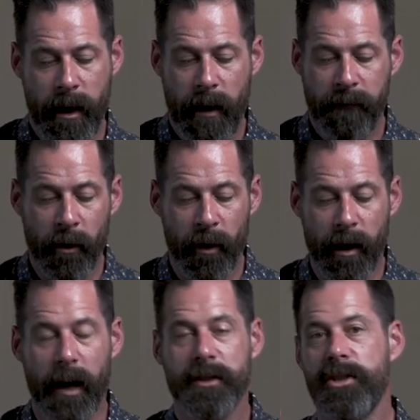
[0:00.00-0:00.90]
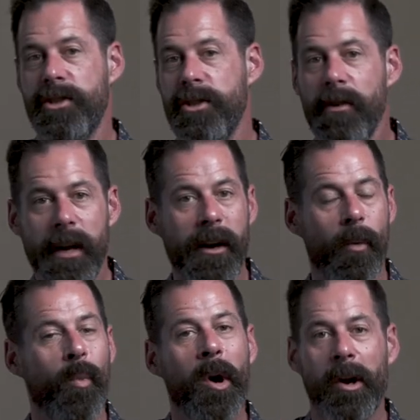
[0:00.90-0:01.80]
If you're a
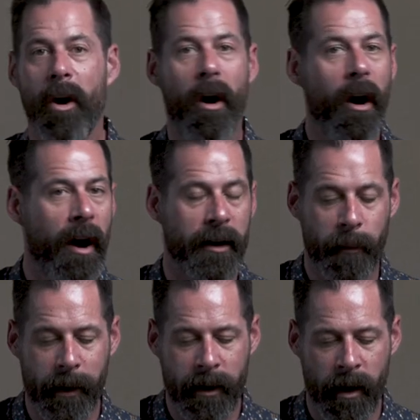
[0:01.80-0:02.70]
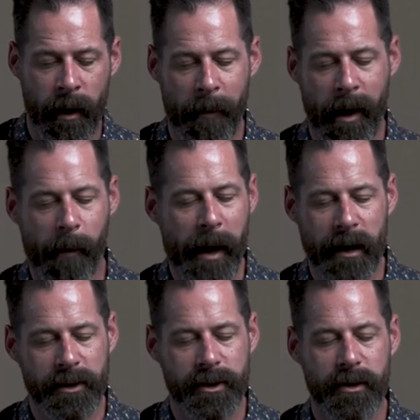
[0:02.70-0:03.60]
student, work hard to become a
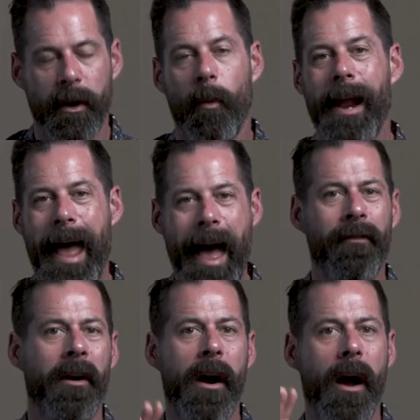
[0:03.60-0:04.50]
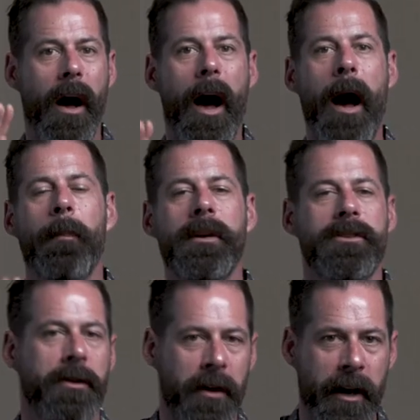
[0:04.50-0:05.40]
better student. Whatever
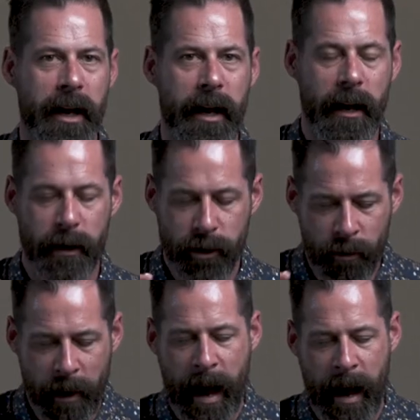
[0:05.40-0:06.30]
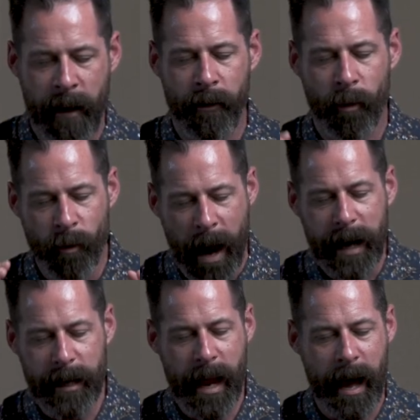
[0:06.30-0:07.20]
opportunity you have
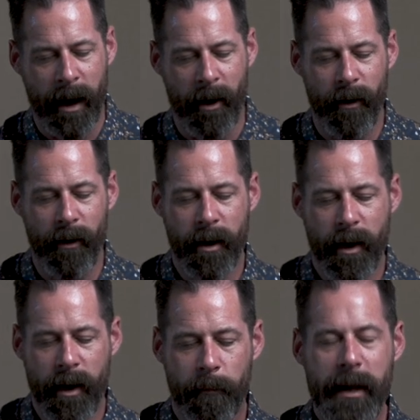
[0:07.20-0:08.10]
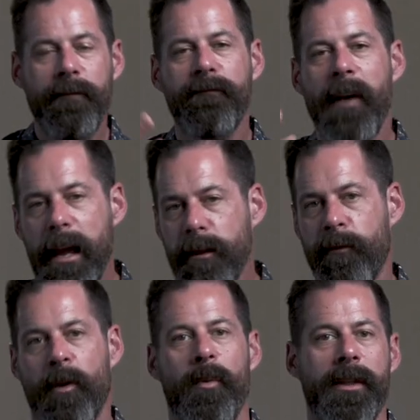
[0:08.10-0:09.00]
right now, be
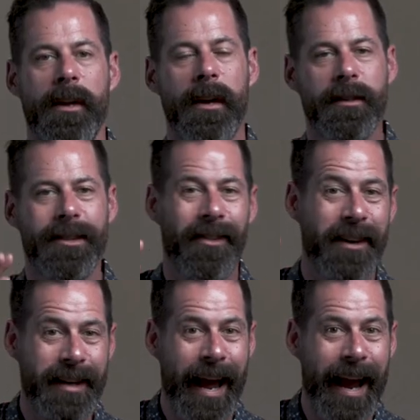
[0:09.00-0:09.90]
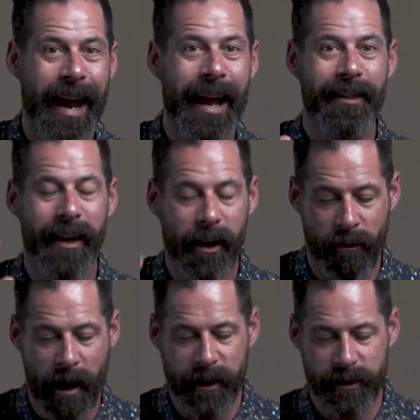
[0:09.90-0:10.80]
faithful with it until the day that
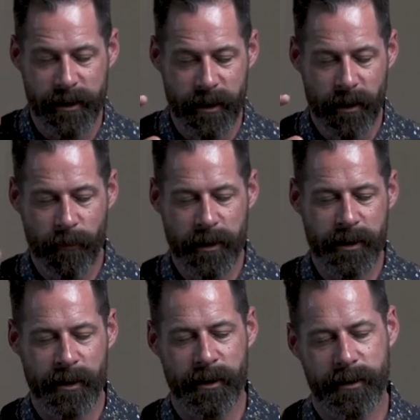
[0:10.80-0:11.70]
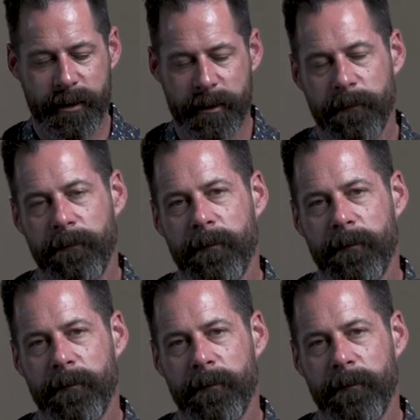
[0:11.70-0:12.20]
Christ returns.